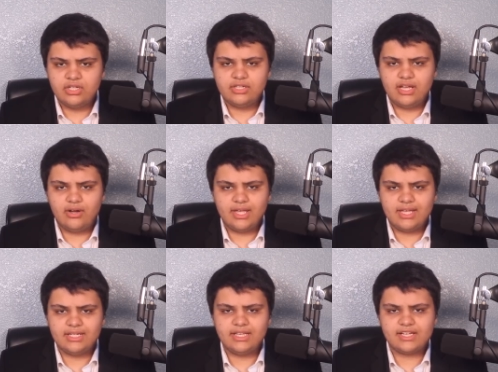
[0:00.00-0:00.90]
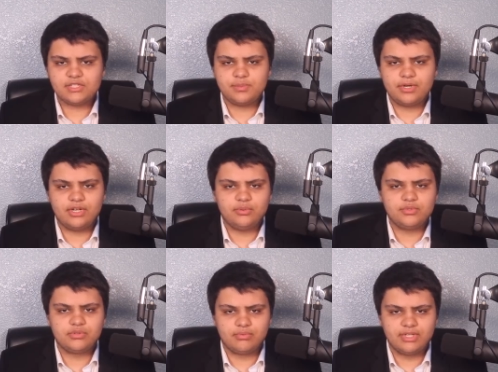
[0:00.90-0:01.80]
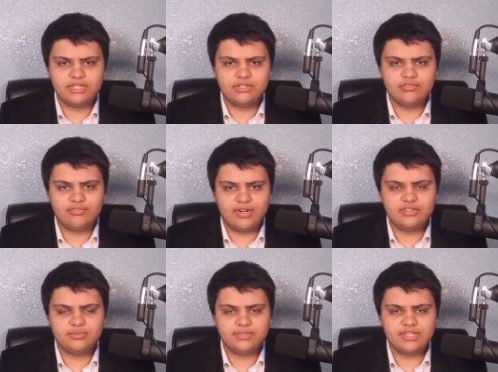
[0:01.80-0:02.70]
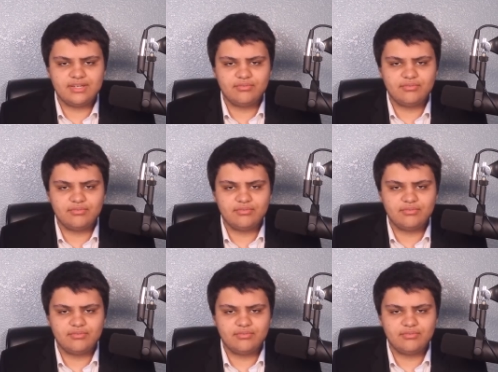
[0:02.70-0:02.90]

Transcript: Now, Ana Kasparian was really good friends with Dave